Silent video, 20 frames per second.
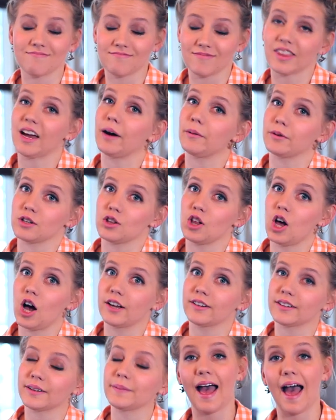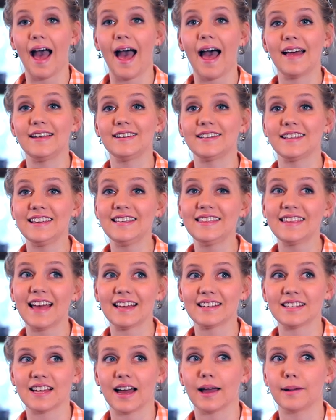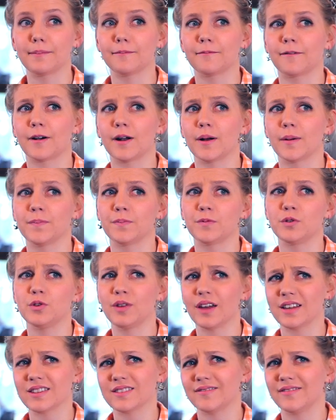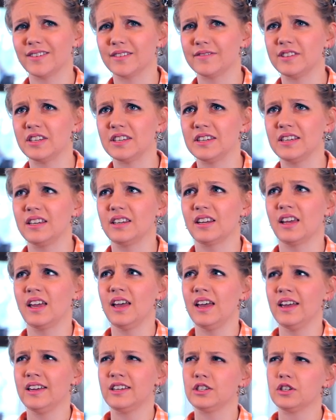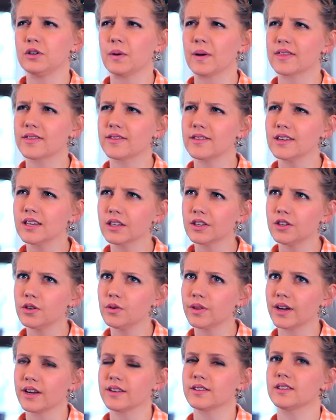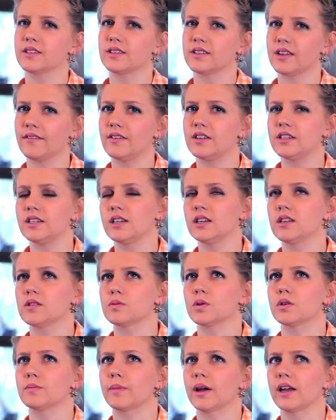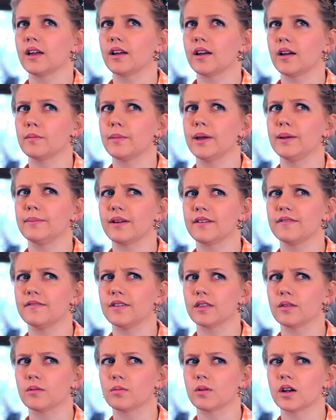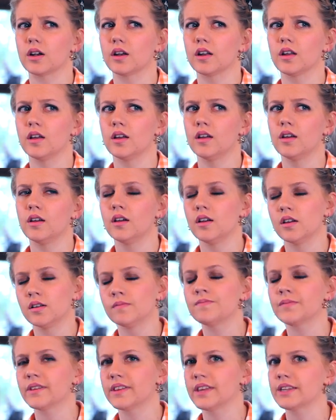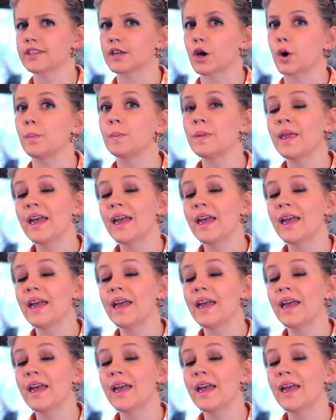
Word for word: that was a lot. And in that time from 2015 to I think 2017 is when my I made my fifth one. I think so.